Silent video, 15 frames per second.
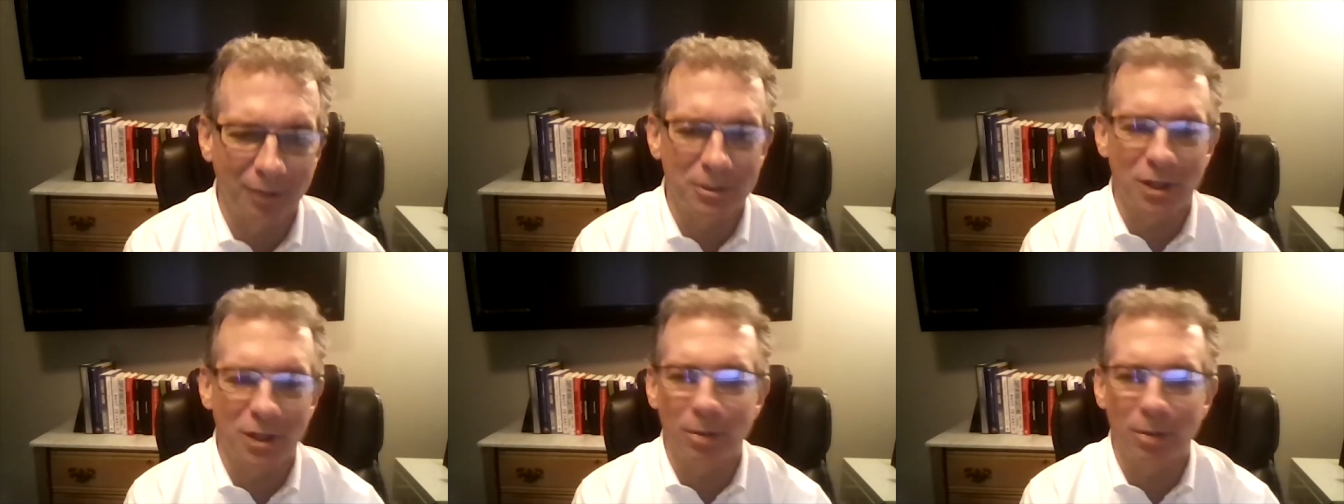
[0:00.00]

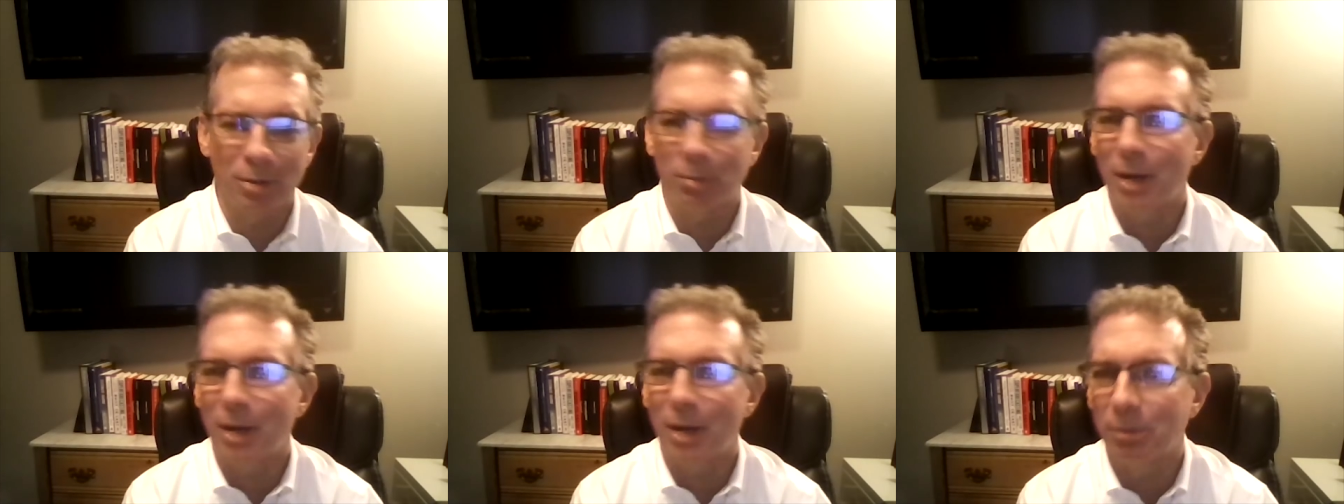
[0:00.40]
he's all
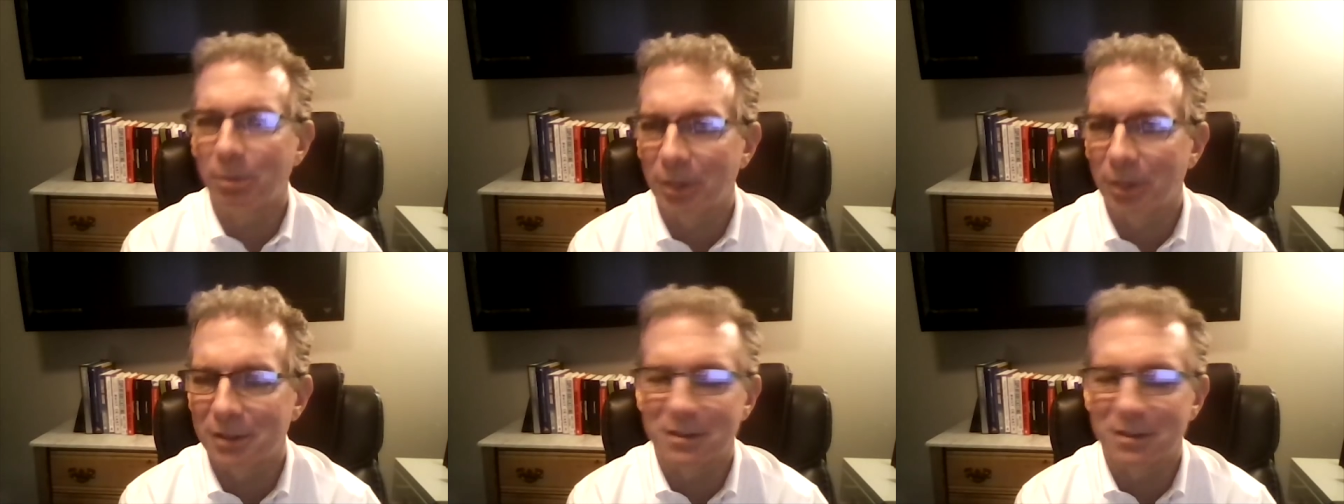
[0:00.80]
about
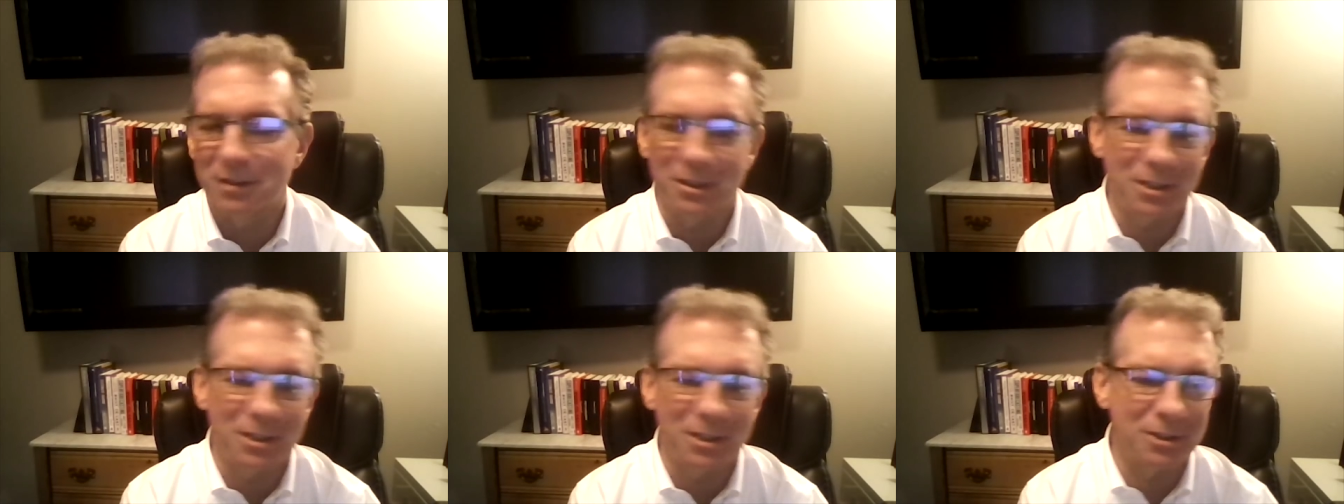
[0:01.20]
probabilities and
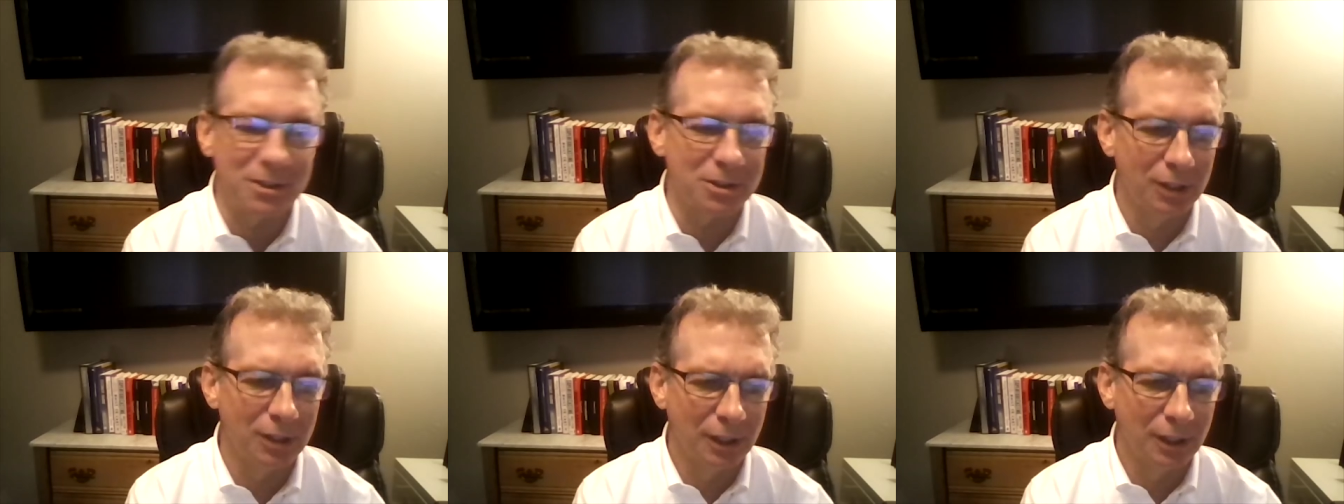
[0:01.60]
statistics.